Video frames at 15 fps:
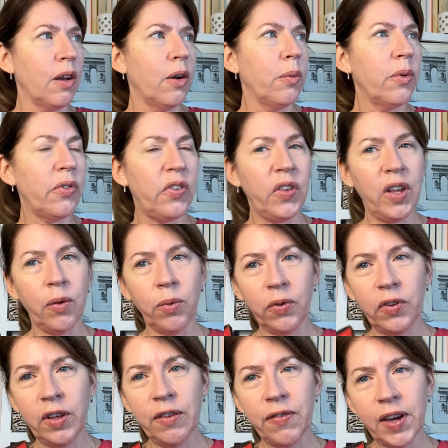we'll see. We'll
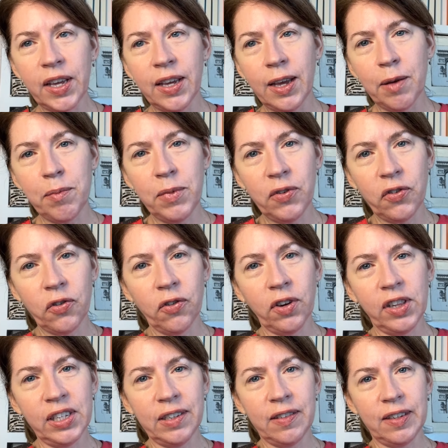see if I could get Mr.
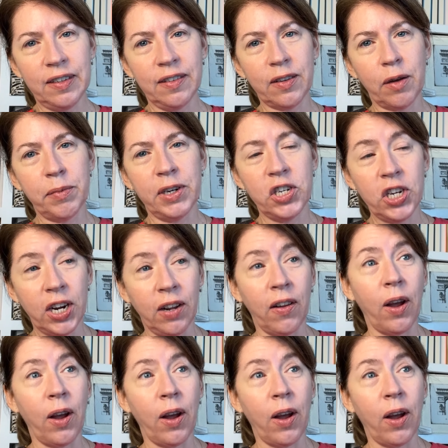Iglesias on my channel.